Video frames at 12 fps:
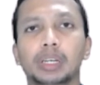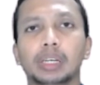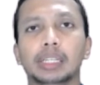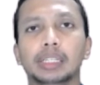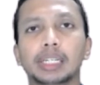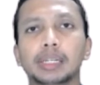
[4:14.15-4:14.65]

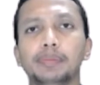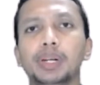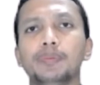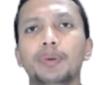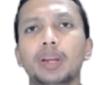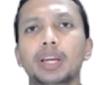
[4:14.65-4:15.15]
The data
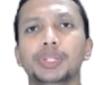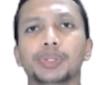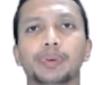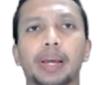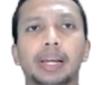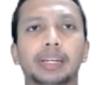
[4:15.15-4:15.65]

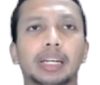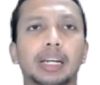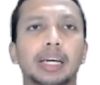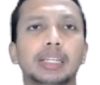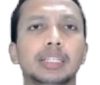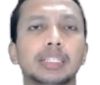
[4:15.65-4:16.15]
manipulation and
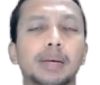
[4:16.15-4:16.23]
analysis